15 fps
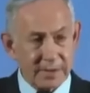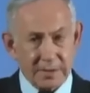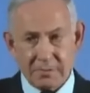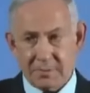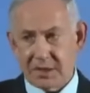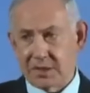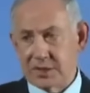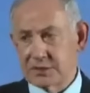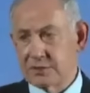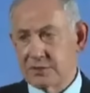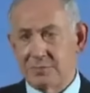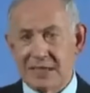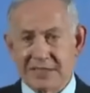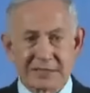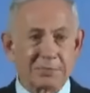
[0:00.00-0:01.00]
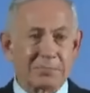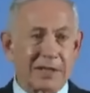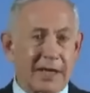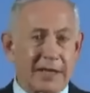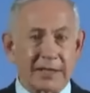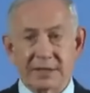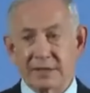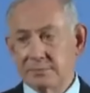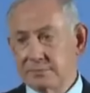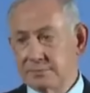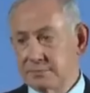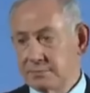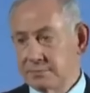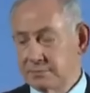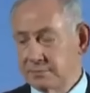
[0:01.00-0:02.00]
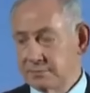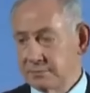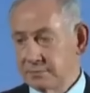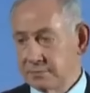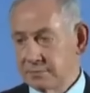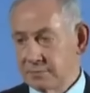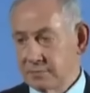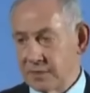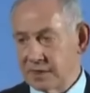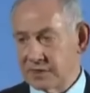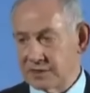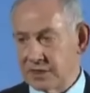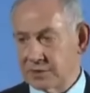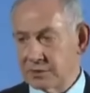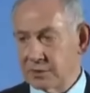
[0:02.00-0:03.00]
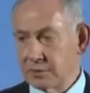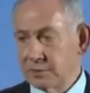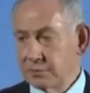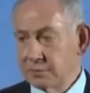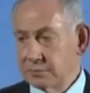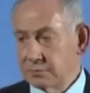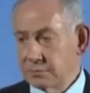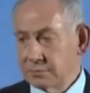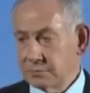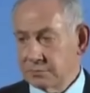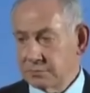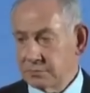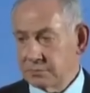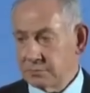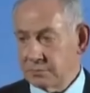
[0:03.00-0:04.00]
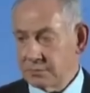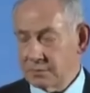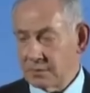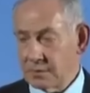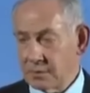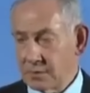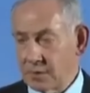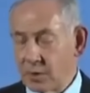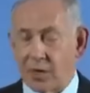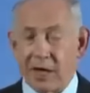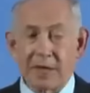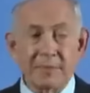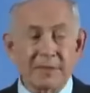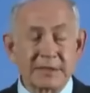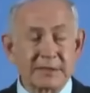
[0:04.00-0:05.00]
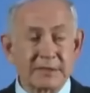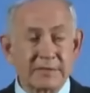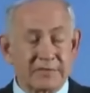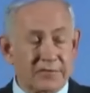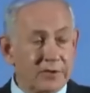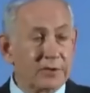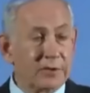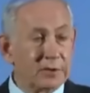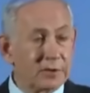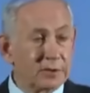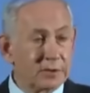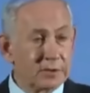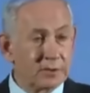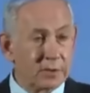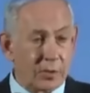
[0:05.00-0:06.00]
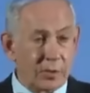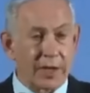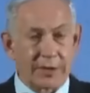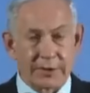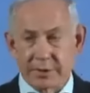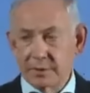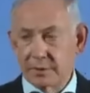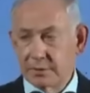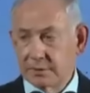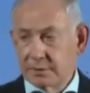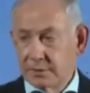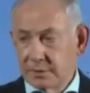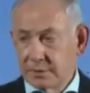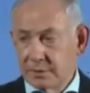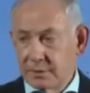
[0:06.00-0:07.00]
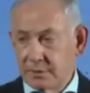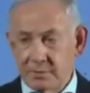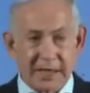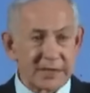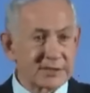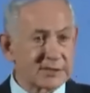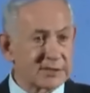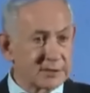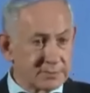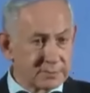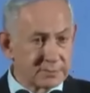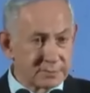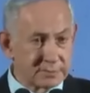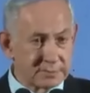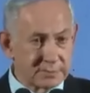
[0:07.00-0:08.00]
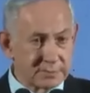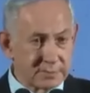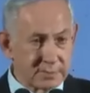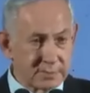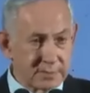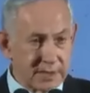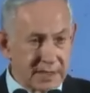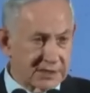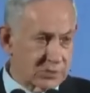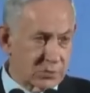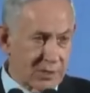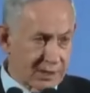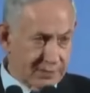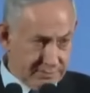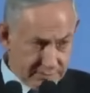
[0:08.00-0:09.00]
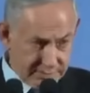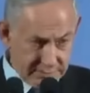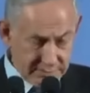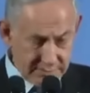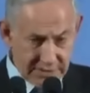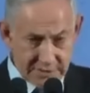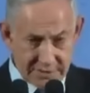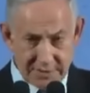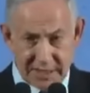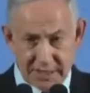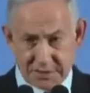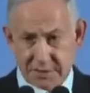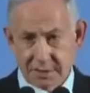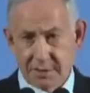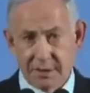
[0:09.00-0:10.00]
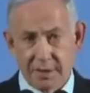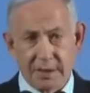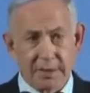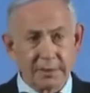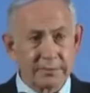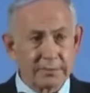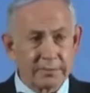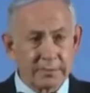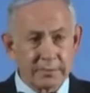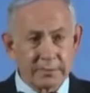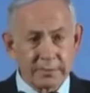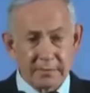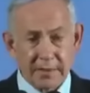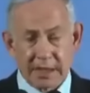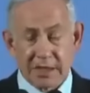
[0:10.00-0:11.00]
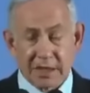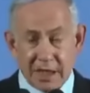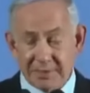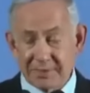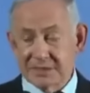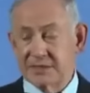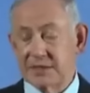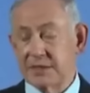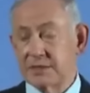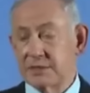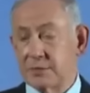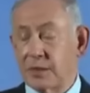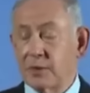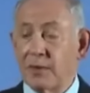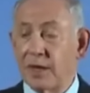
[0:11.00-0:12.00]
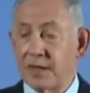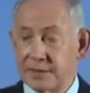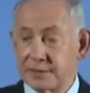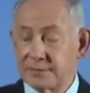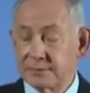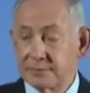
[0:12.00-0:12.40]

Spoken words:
but also by supplying them with essential requirements: food, water, medicine. That's what international law and common sense requires.